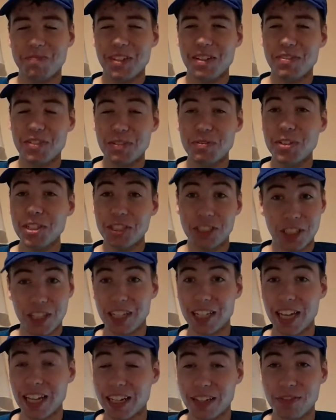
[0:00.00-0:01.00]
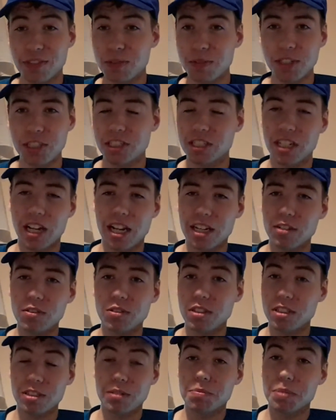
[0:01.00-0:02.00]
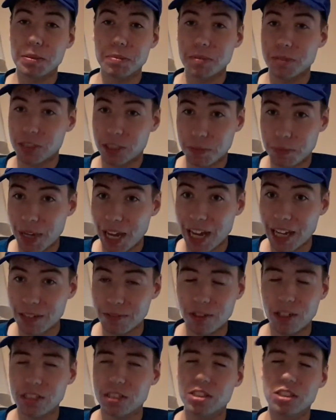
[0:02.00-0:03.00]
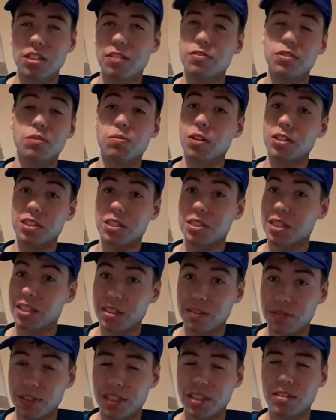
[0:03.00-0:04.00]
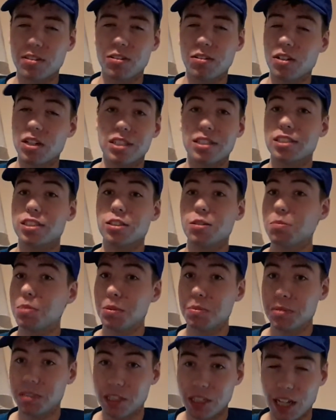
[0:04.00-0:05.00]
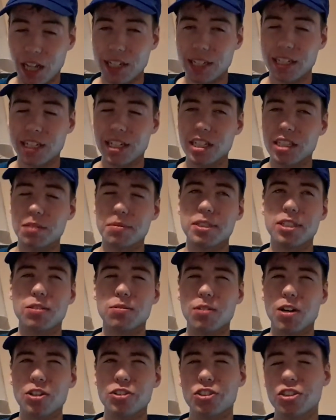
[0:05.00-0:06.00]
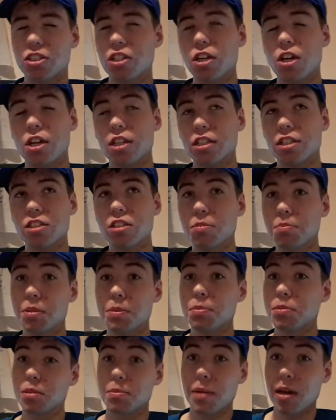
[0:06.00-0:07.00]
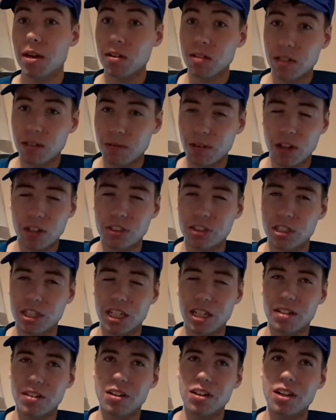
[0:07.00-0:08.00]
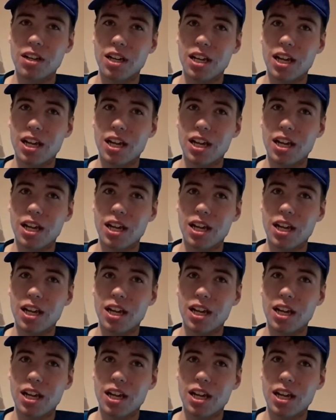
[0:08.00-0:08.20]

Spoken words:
If you wish, again, if you wish, I know there's some people in Japan watching, if you want to send a video, there's some people in the United Kingdom I know watching, there's some people in America watching here.